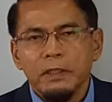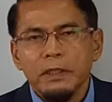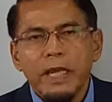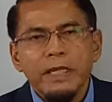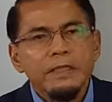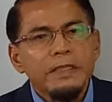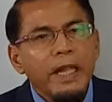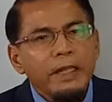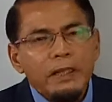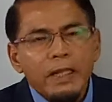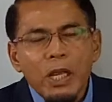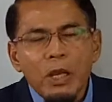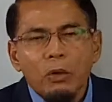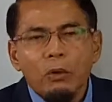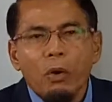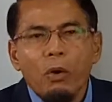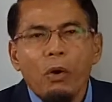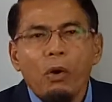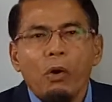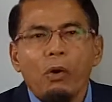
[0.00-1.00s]
There's nothing
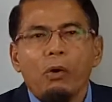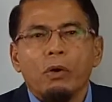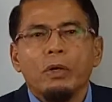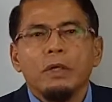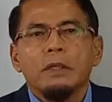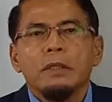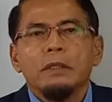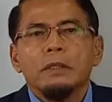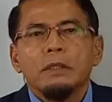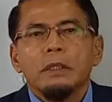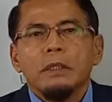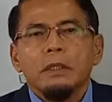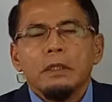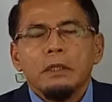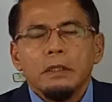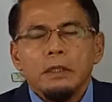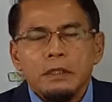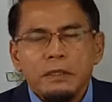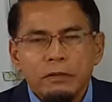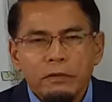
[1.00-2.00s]
wrong
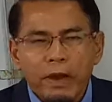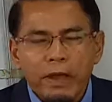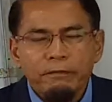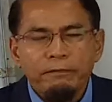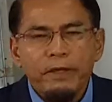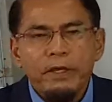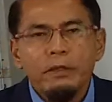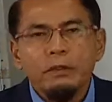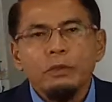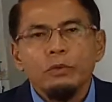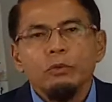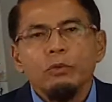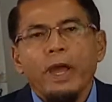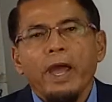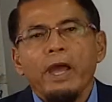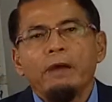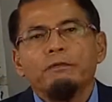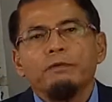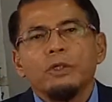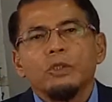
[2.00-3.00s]
striving to
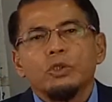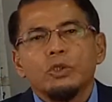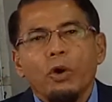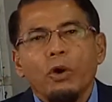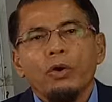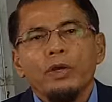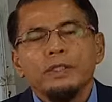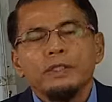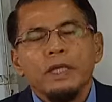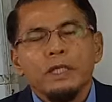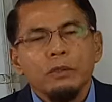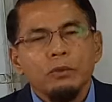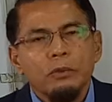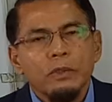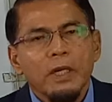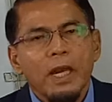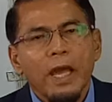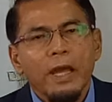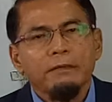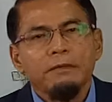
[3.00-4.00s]
have a joyous and
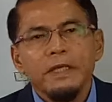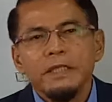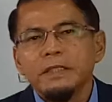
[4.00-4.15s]
good life.